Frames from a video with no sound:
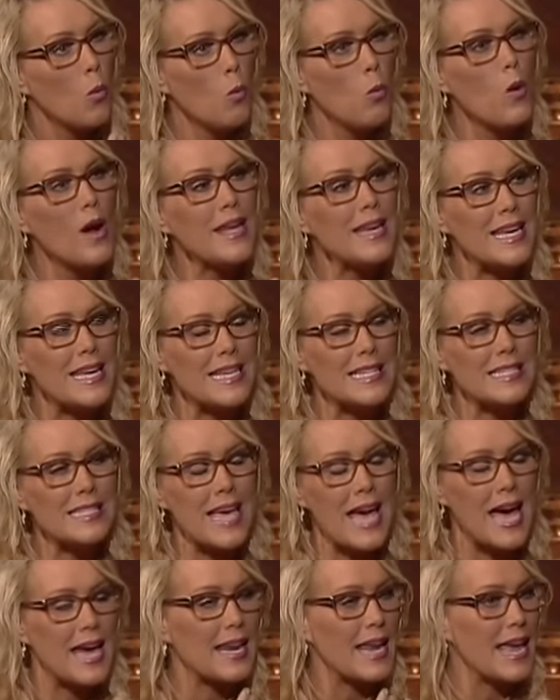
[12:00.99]
what is
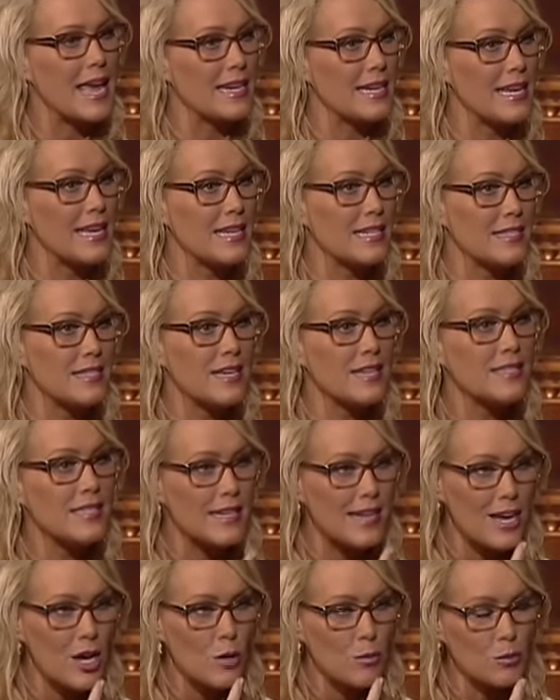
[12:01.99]
that and does
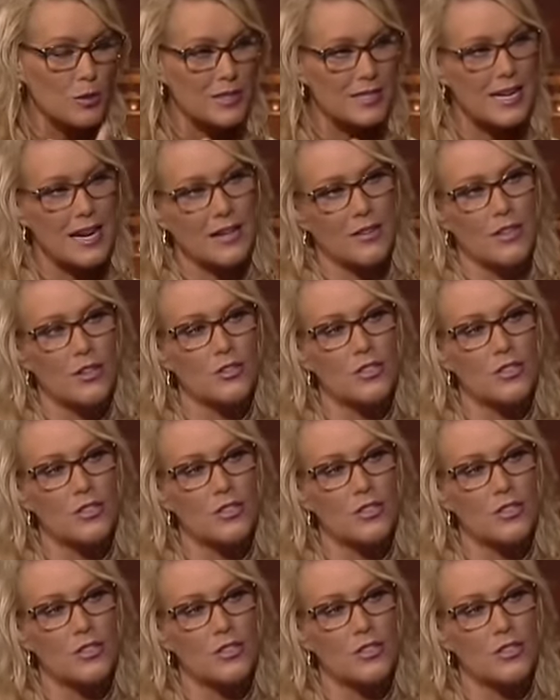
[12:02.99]
it help protect their